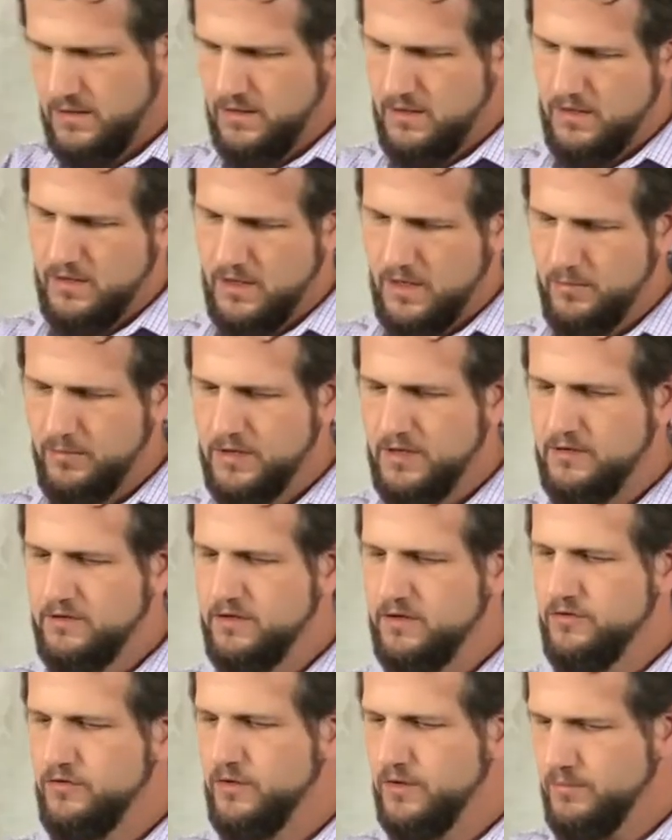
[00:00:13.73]
I'm
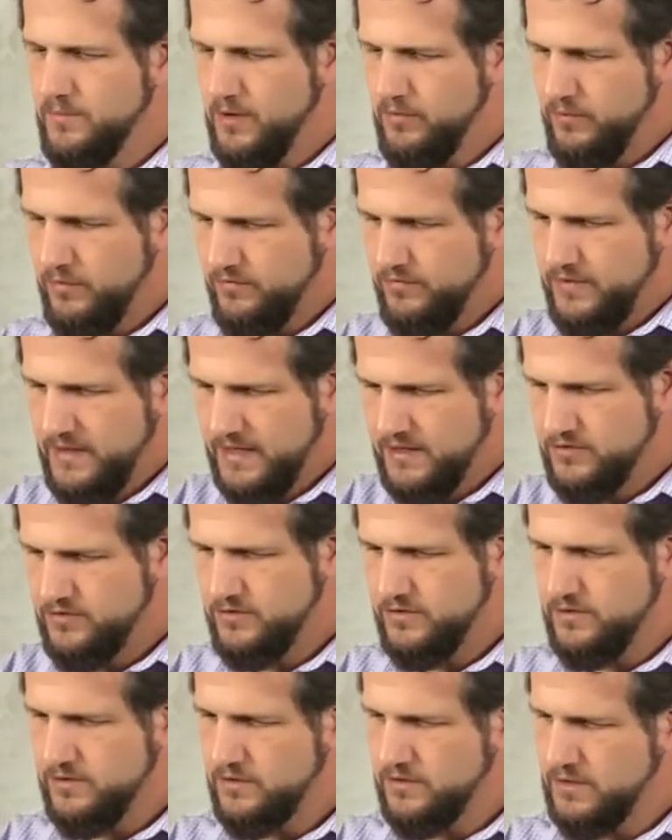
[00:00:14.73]
continuing my
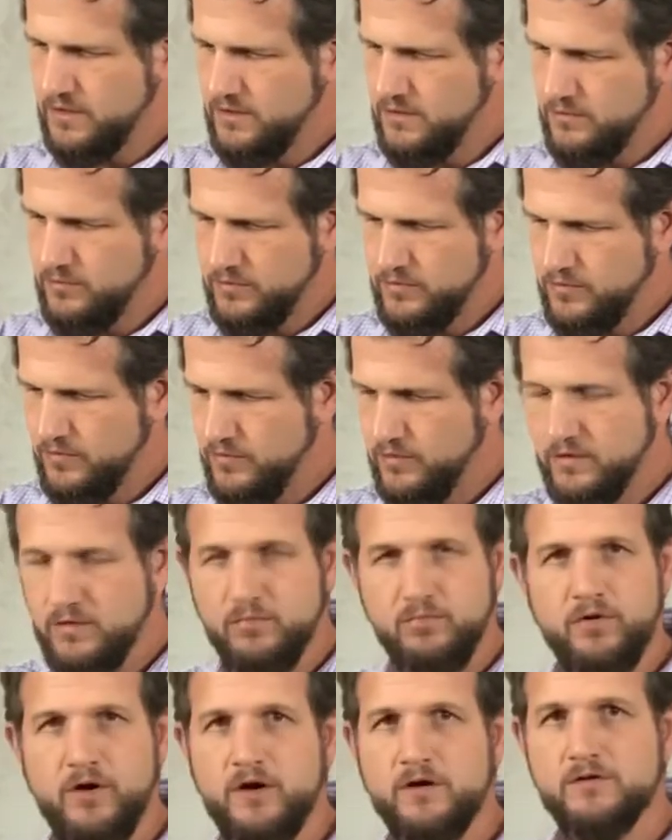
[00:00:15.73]
reflection in The Return of the
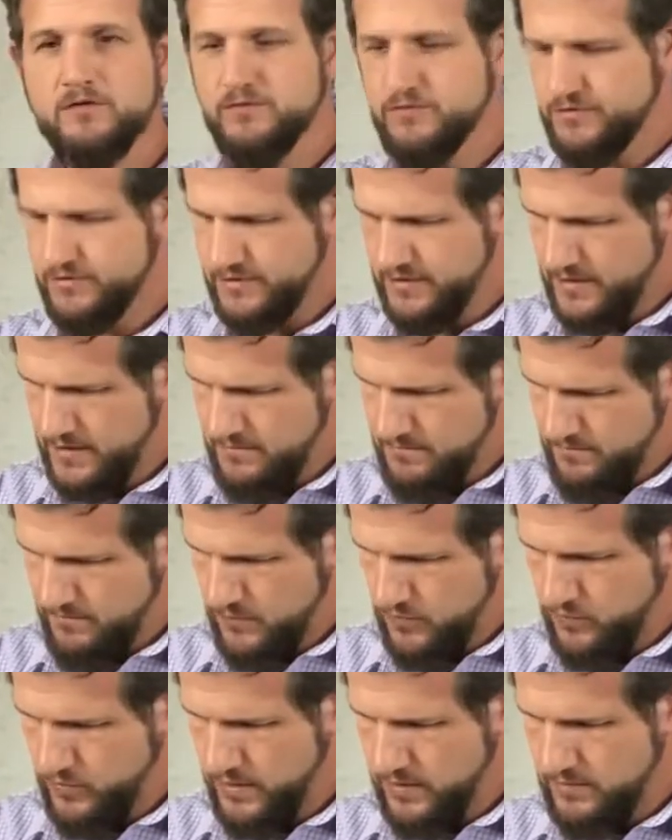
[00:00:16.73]
Prodigal Son,
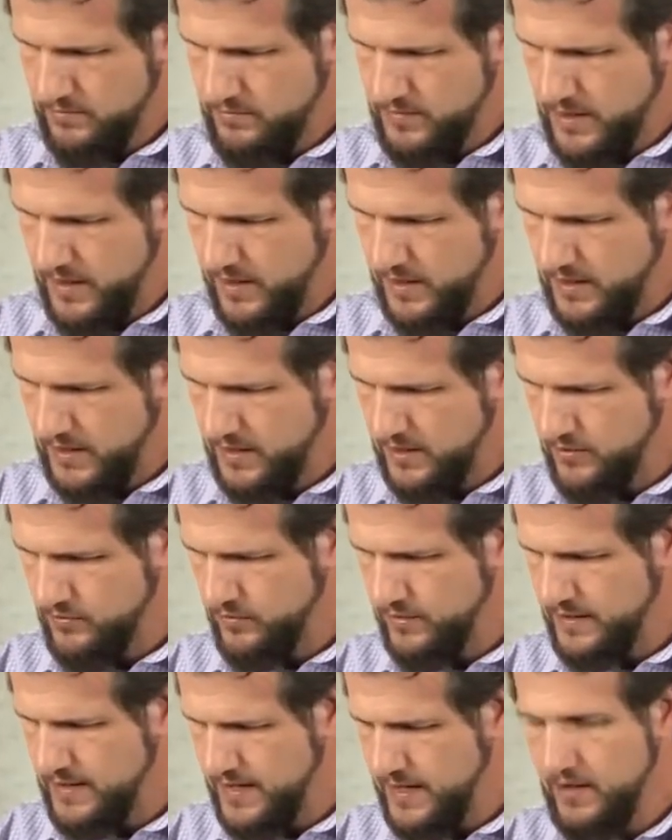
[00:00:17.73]
written by Henry
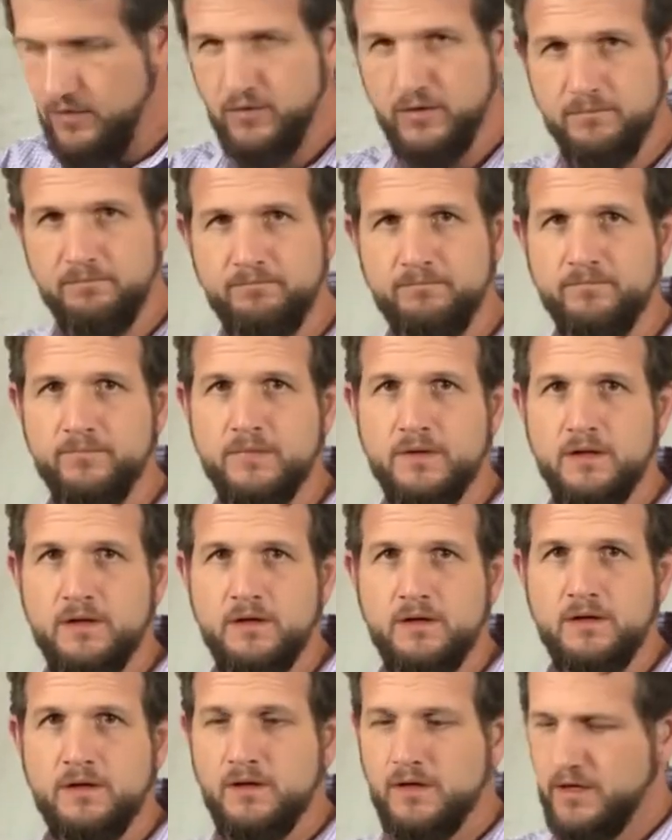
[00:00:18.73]
Nouwen,
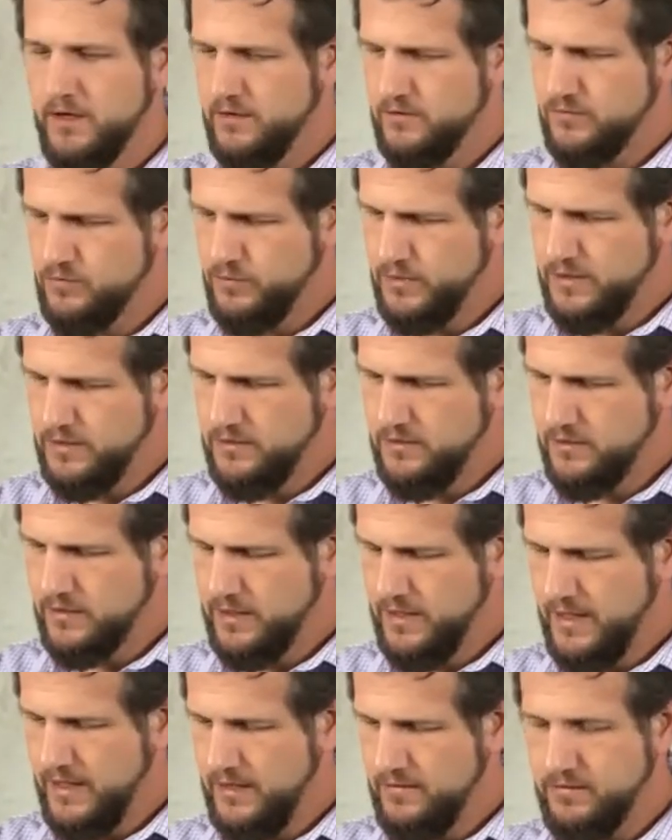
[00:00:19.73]
as we look
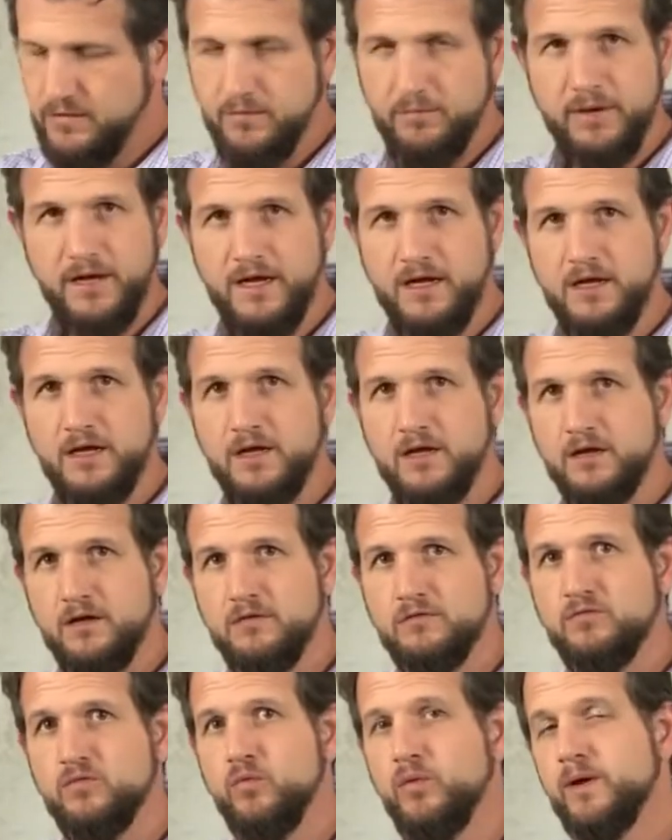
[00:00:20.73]
at the painting of
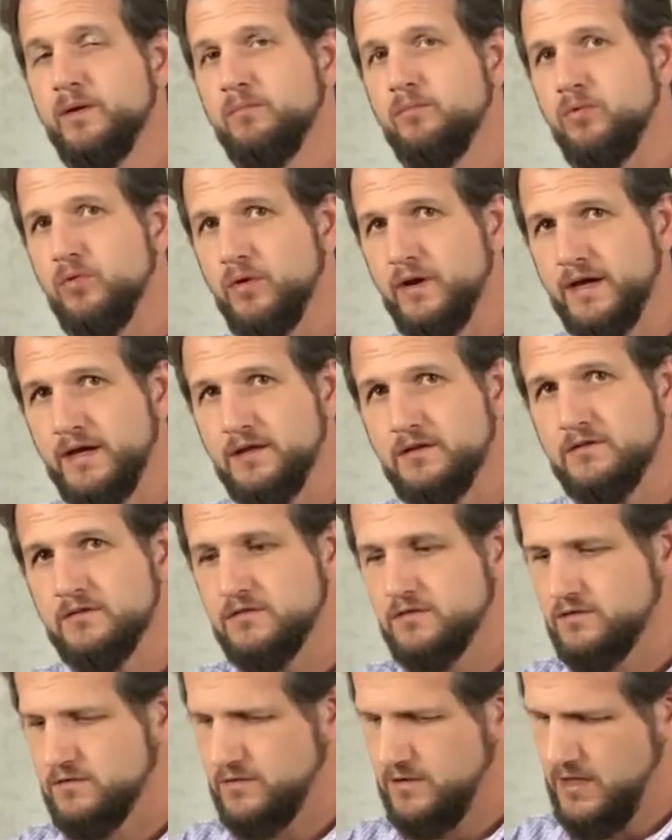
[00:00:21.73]
Rembrandt,
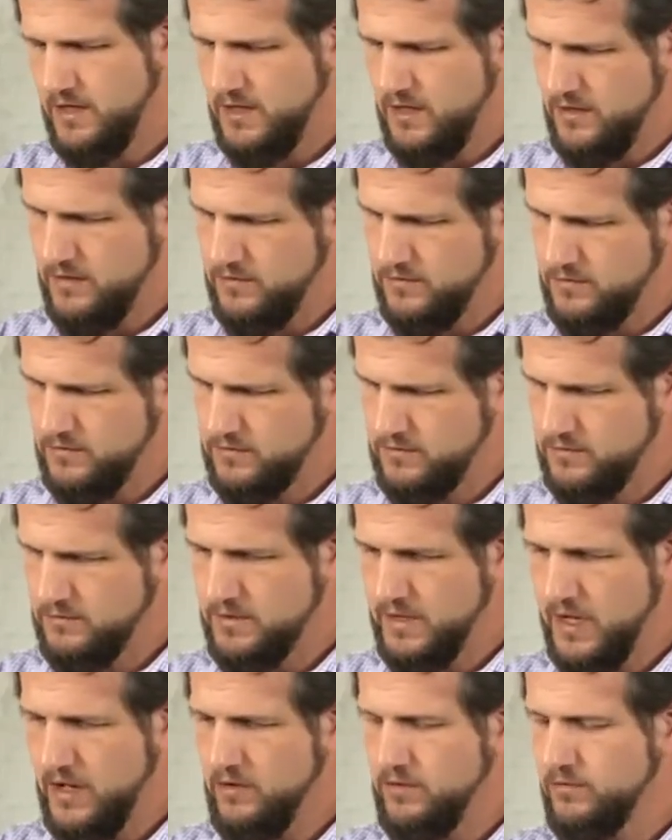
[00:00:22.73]
as
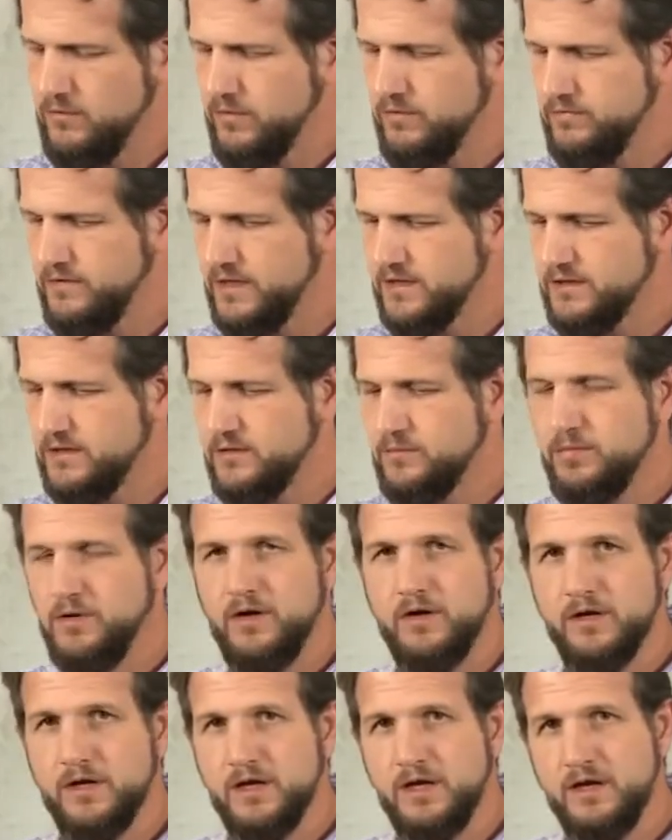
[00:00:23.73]
Nouwen reflected upon
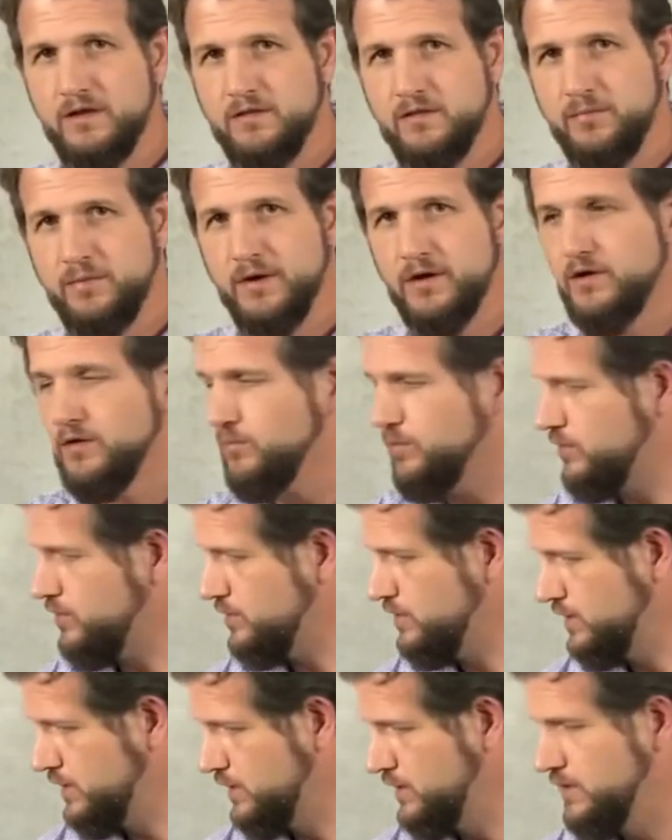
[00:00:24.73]
it, and the parable
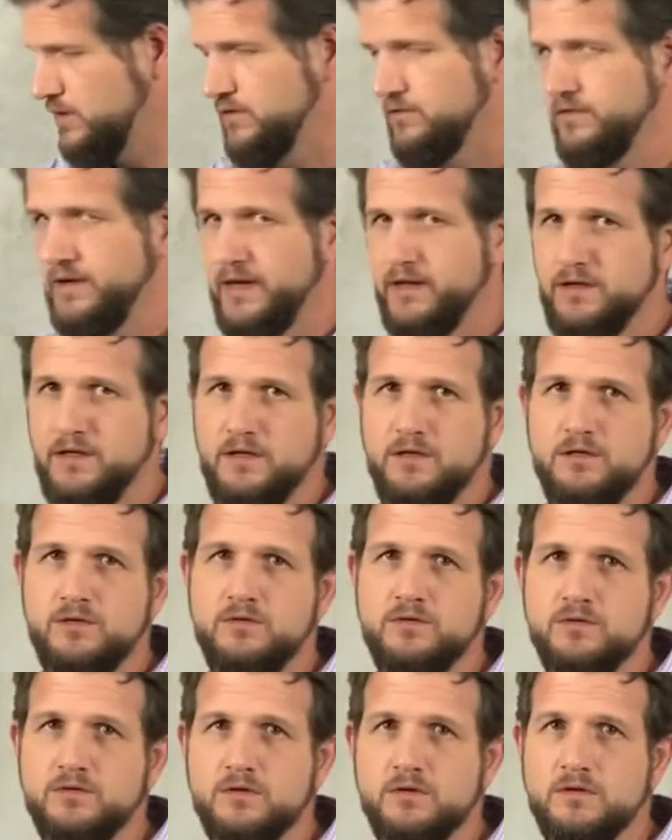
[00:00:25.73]
found in
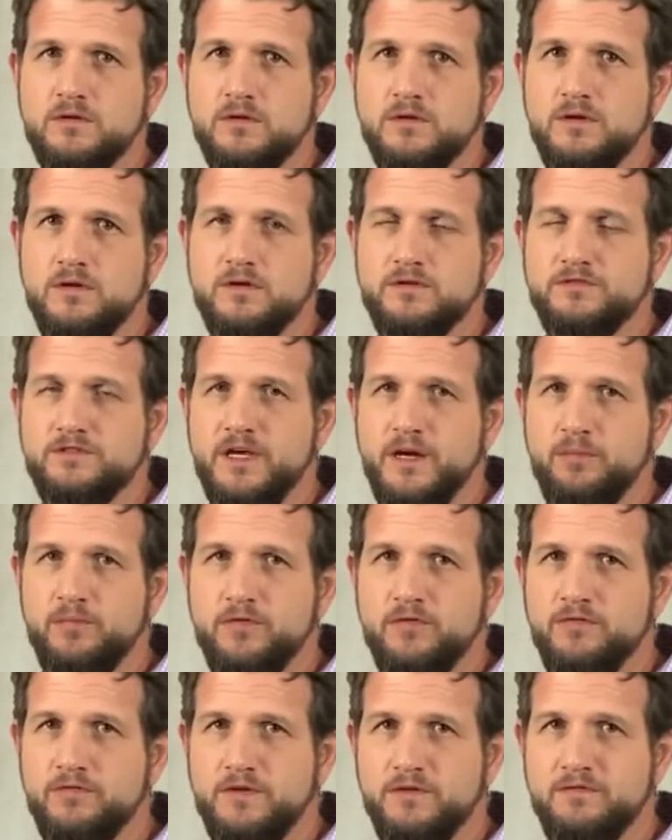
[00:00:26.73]
Luke chapter
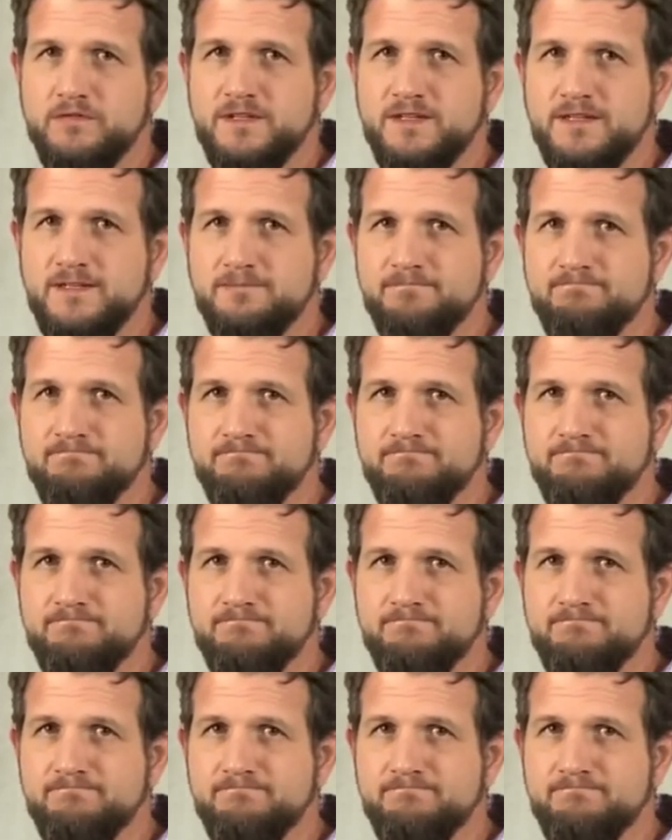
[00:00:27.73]
15.